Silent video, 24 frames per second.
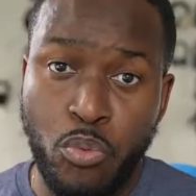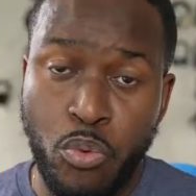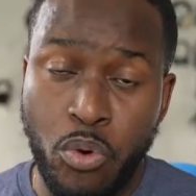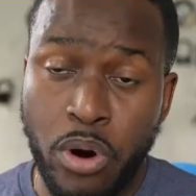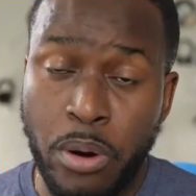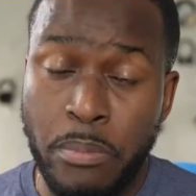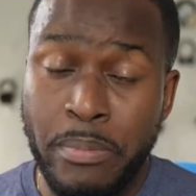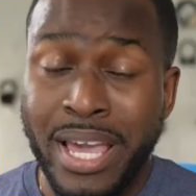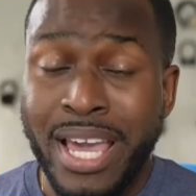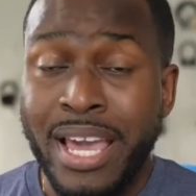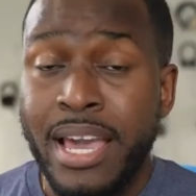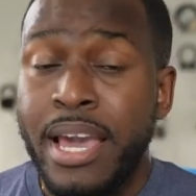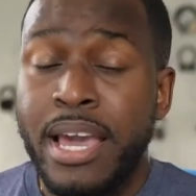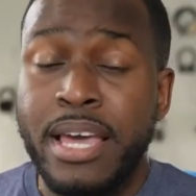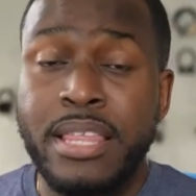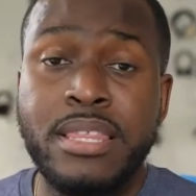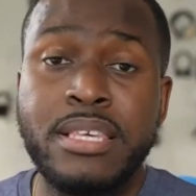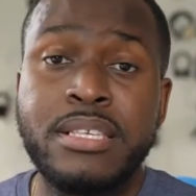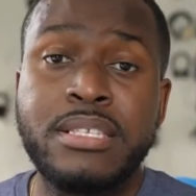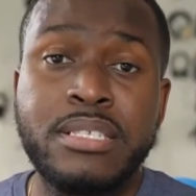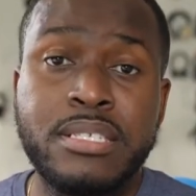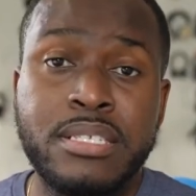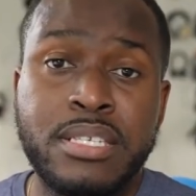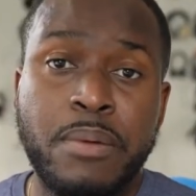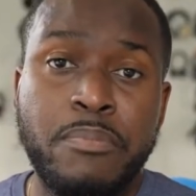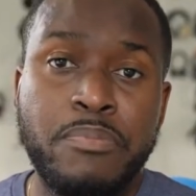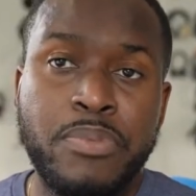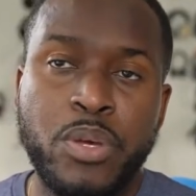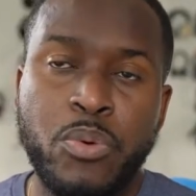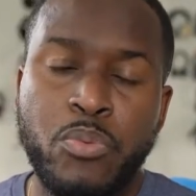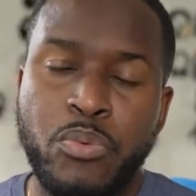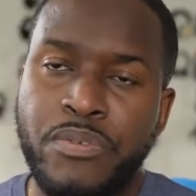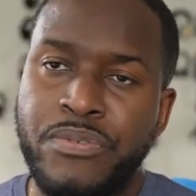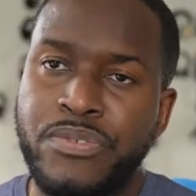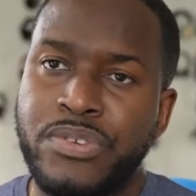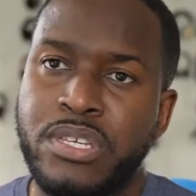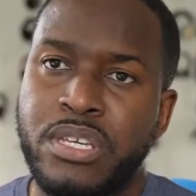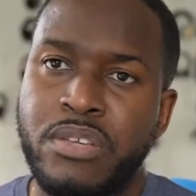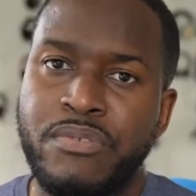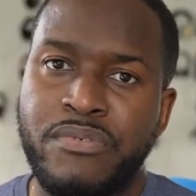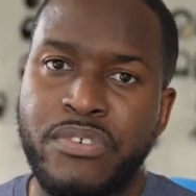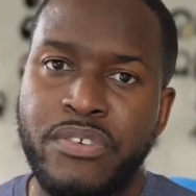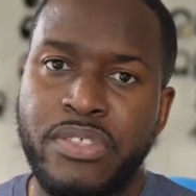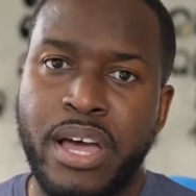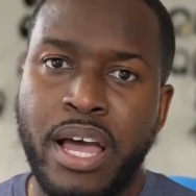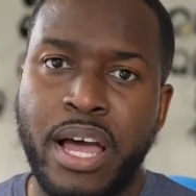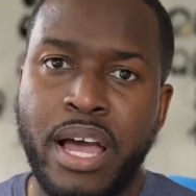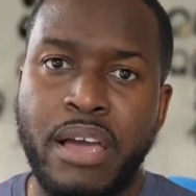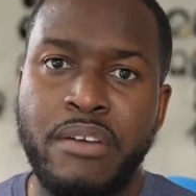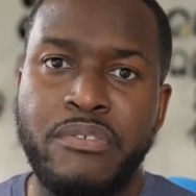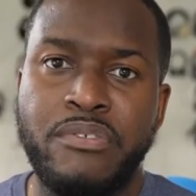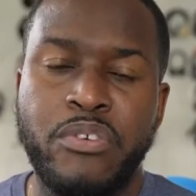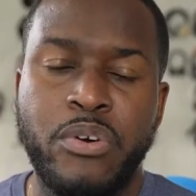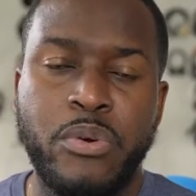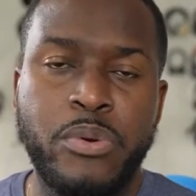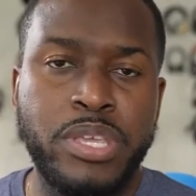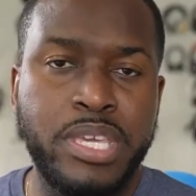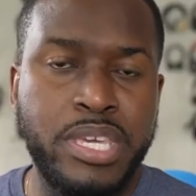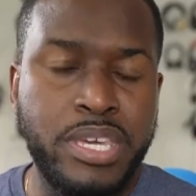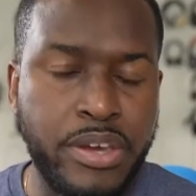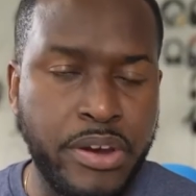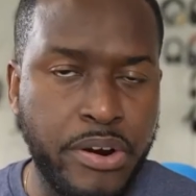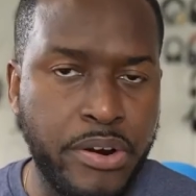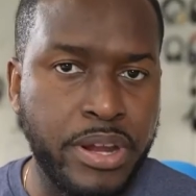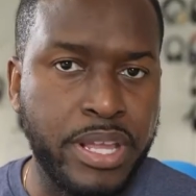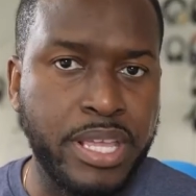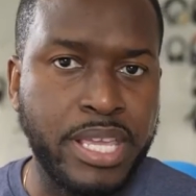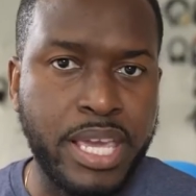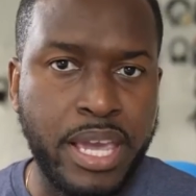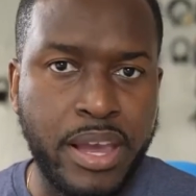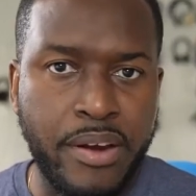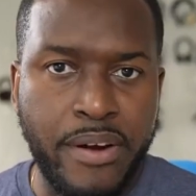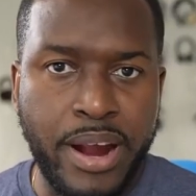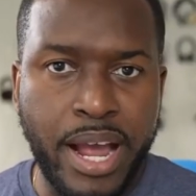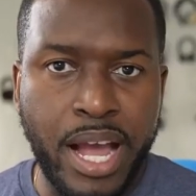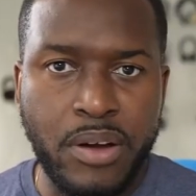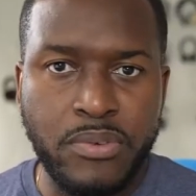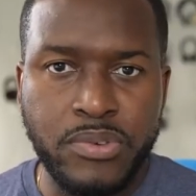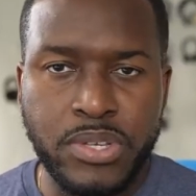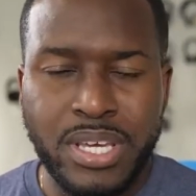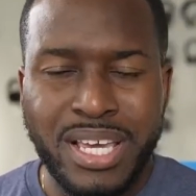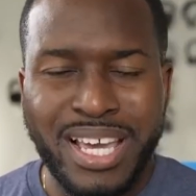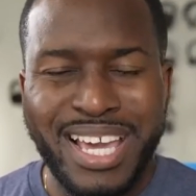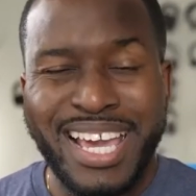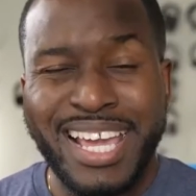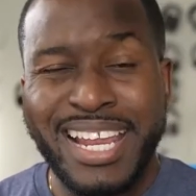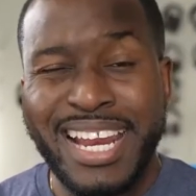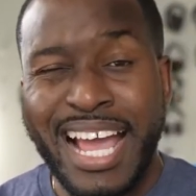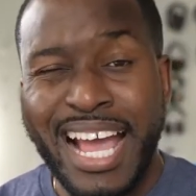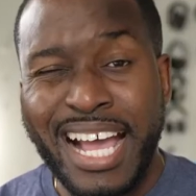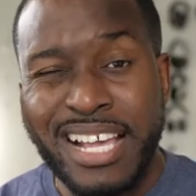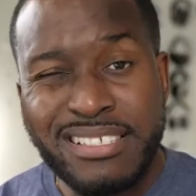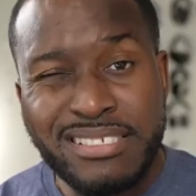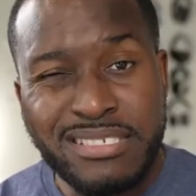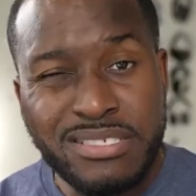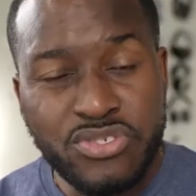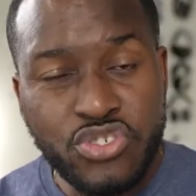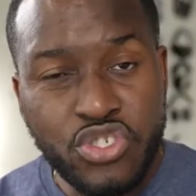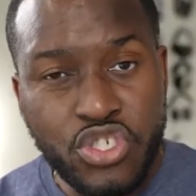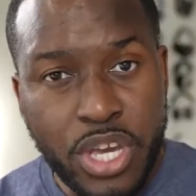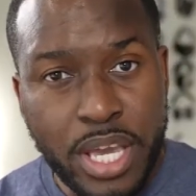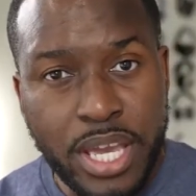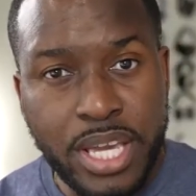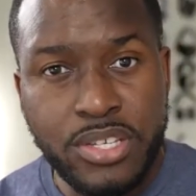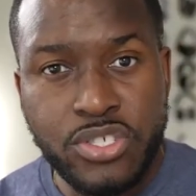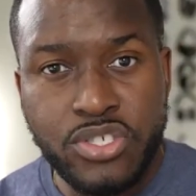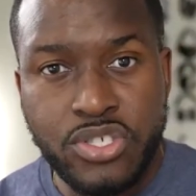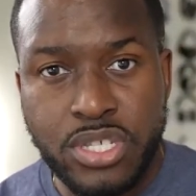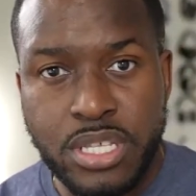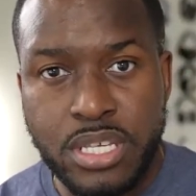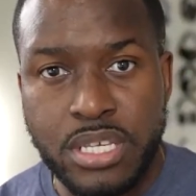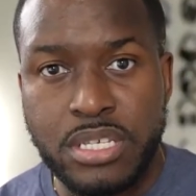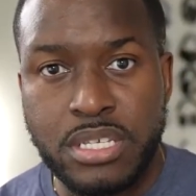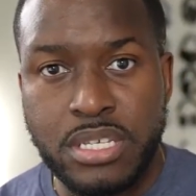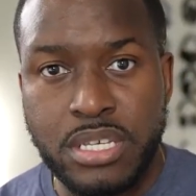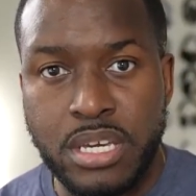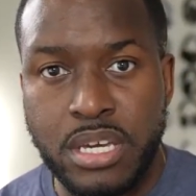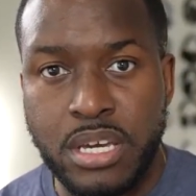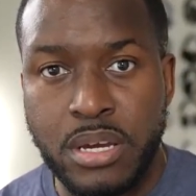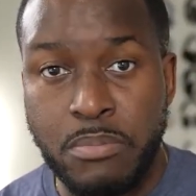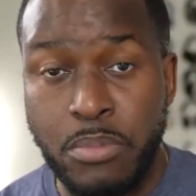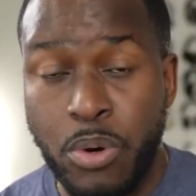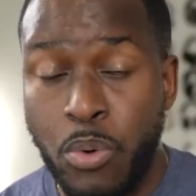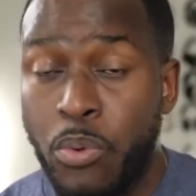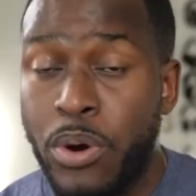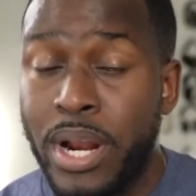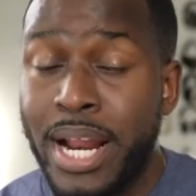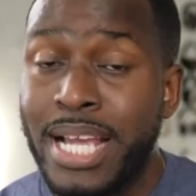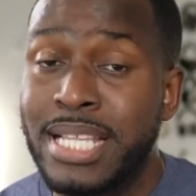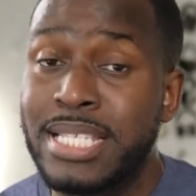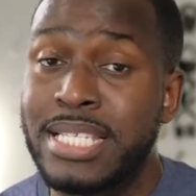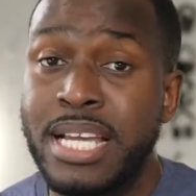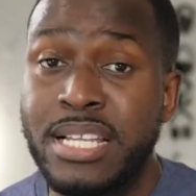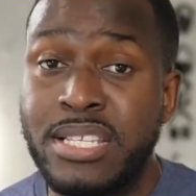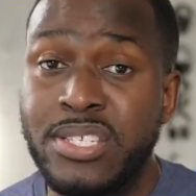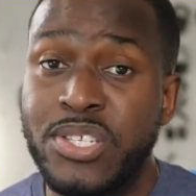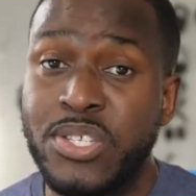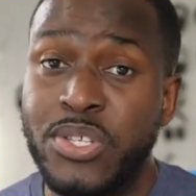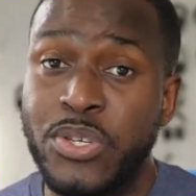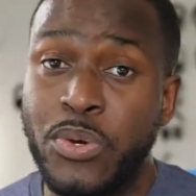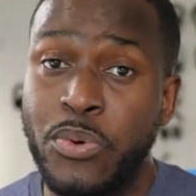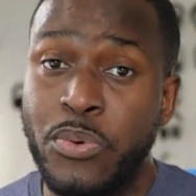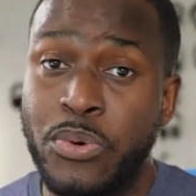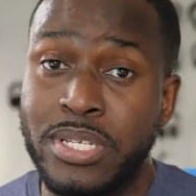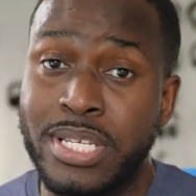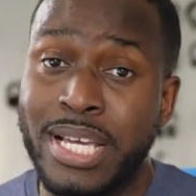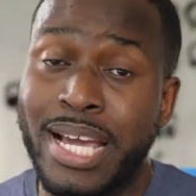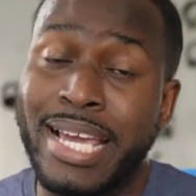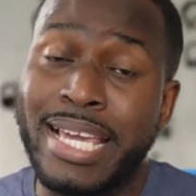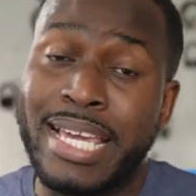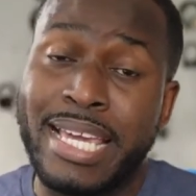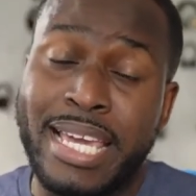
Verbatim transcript: warm. And this is something we've seen for the iPhone year in, year out, and hasn't changed this year. But what I tend to do is I